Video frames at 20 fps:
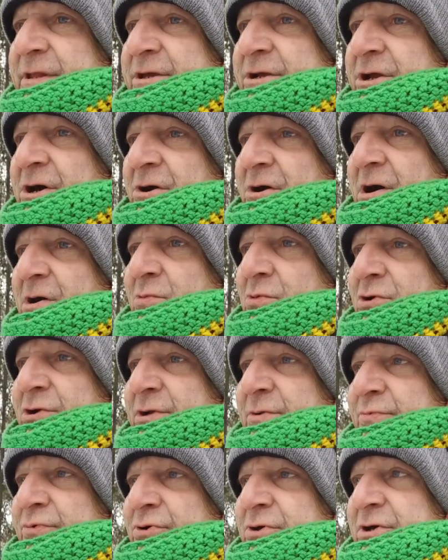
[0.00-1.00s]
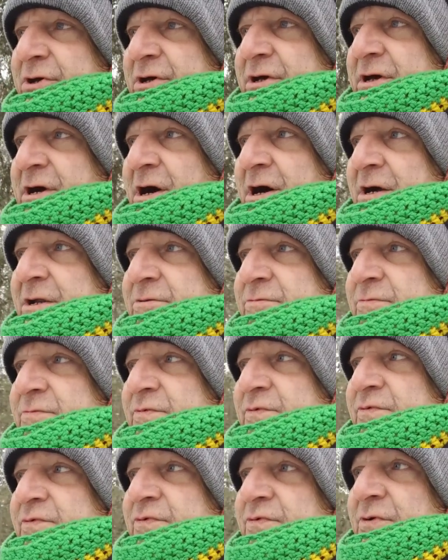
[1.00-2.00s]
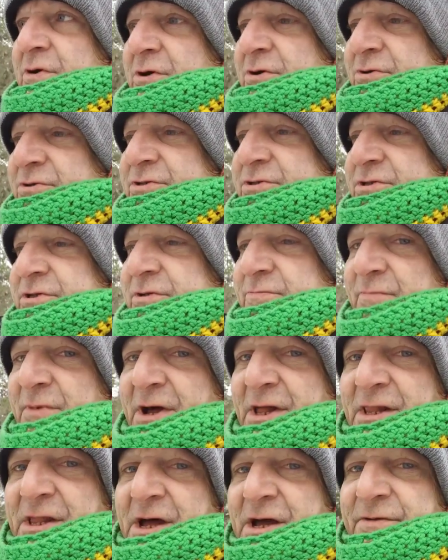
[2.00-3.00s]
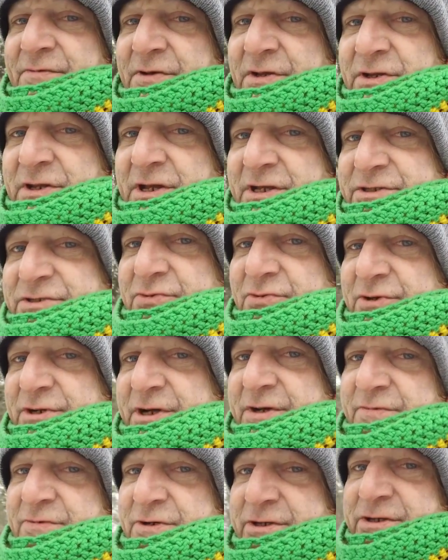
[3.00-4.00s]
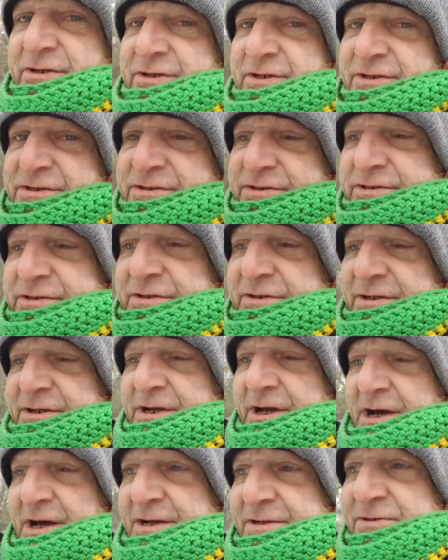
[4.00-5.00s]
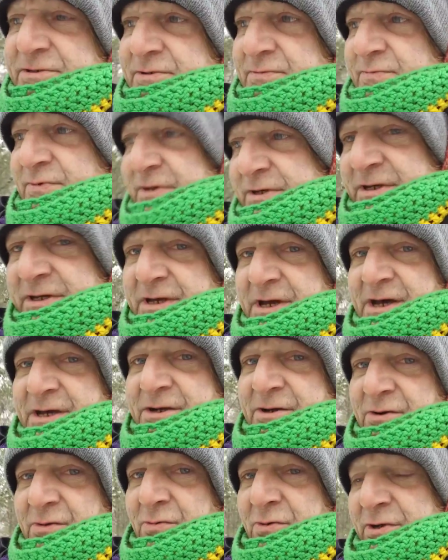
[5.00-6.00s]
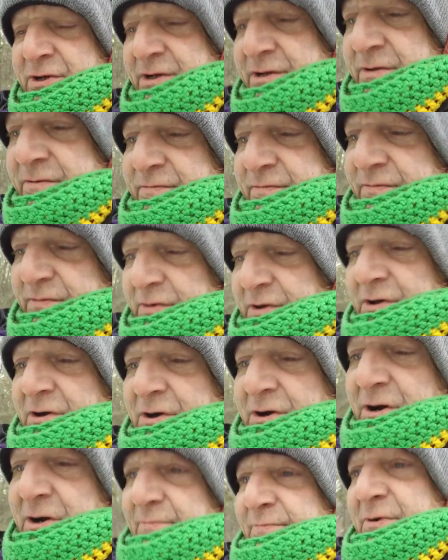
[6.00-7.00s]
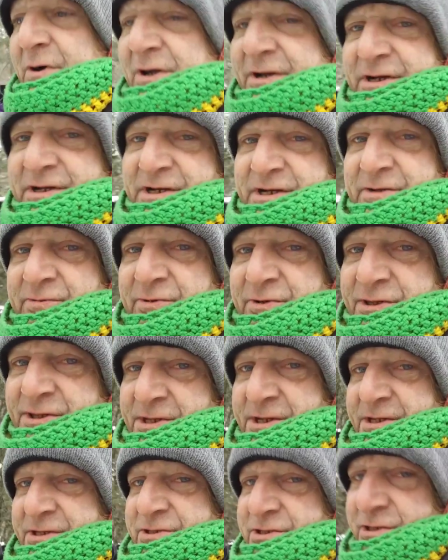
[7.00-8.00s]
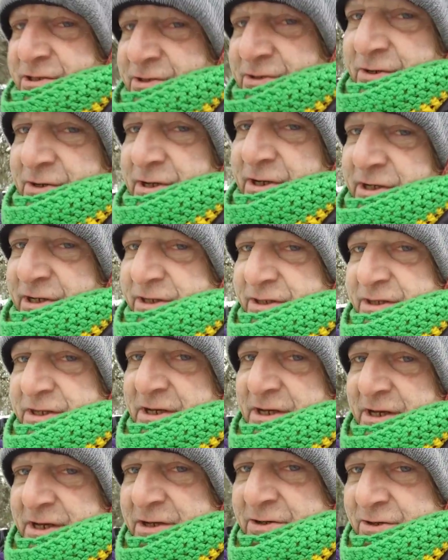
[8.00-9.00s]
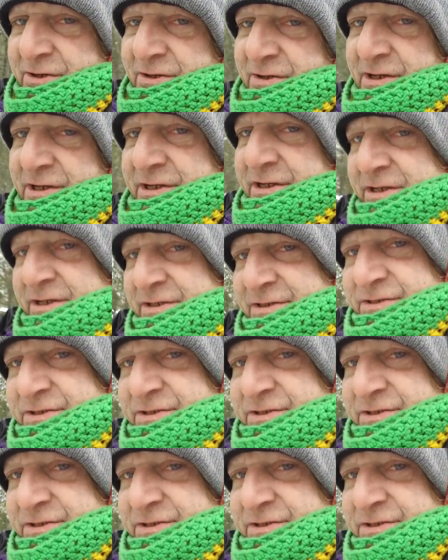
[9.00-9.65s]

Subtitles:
I want to put God first in my life, and that's whatever you consider God to be. I don't want to harp on any religion or anything or any